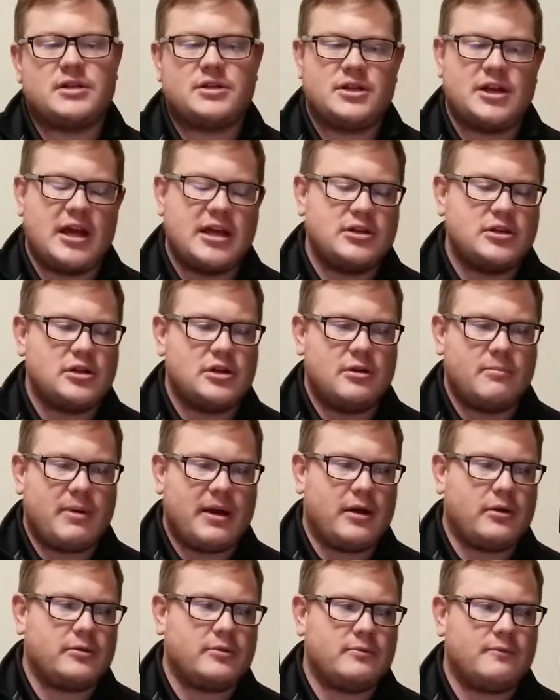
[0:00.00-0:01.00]
education
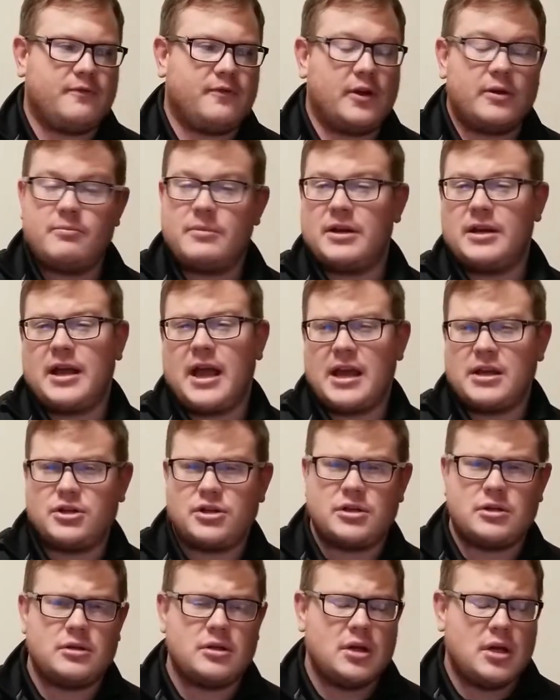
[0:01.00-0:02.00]
about flood
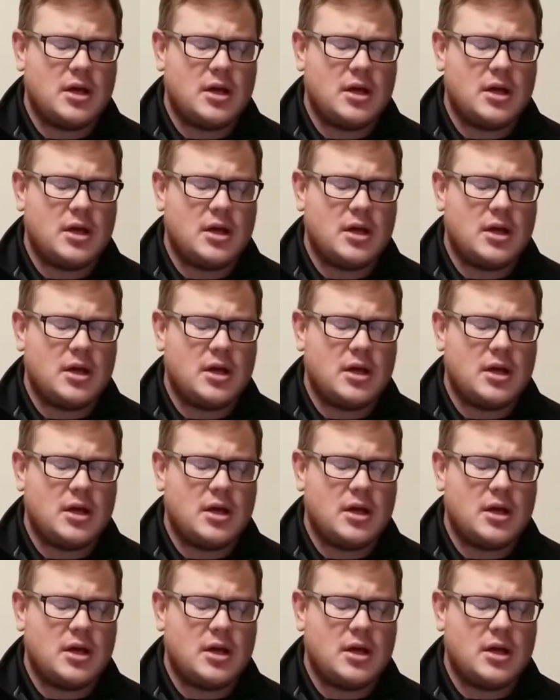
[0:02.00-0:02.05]
mitigation,